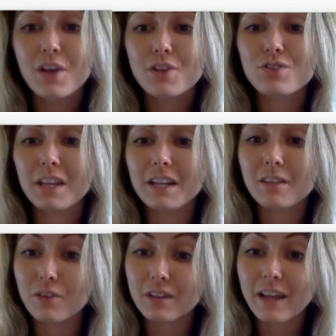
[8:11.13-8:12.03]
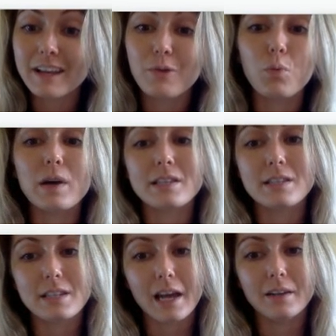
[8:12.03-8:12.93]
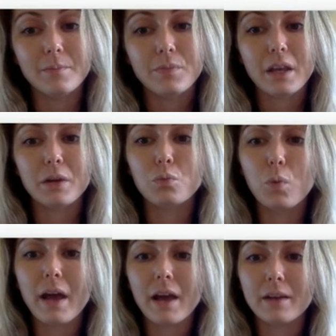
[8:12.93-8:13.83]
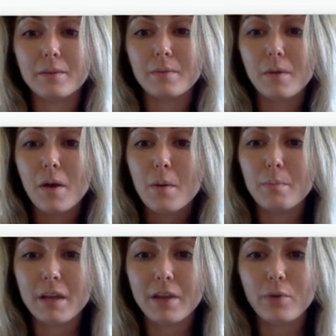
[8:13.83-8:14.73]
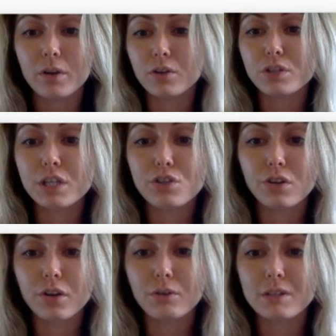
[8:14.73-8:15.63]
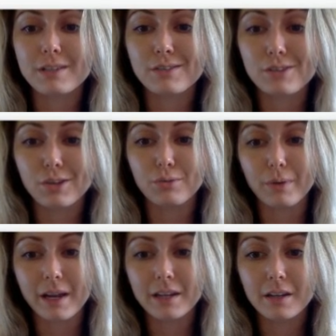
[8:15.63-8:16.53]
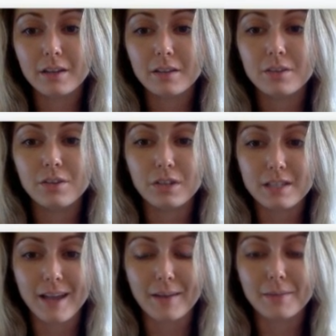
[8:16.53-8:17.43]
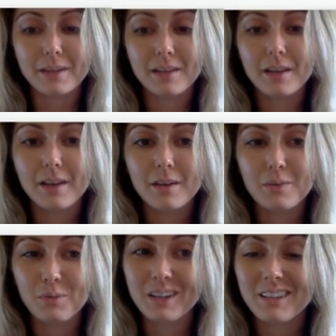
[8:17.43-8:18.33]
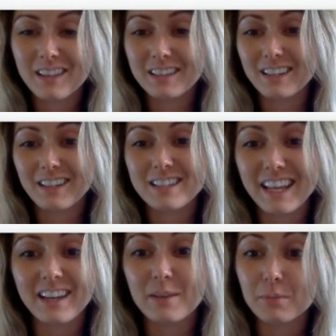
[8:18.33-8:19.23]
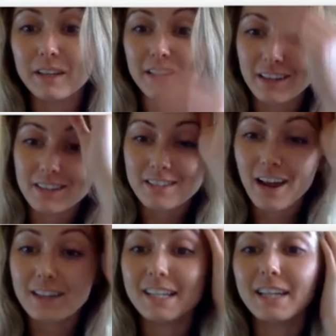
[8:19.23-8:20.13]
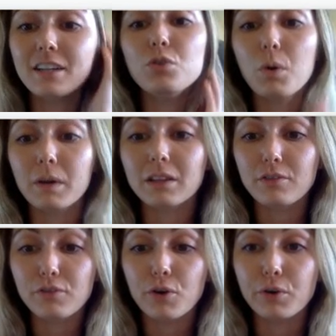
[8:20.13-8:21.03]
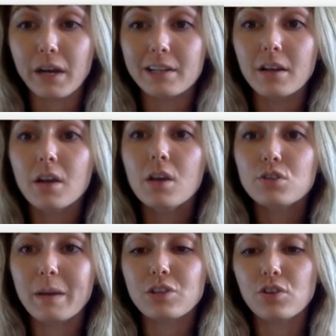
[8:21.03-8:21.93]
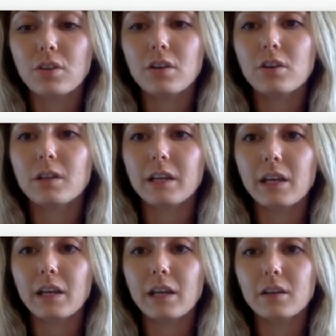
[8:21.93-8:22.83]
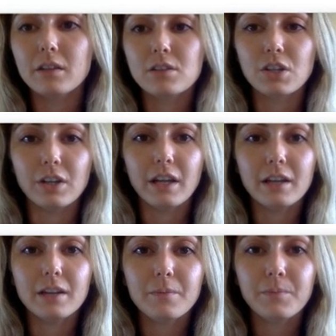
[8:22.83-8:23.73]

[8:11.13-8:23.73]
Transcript: So then it looked like it wasn't done. And when me or your teacher goes in to grade your assignment, we're going to think that it's incomplete and it's not done and you won't get the full grade. So make sure that you're clicking turn in.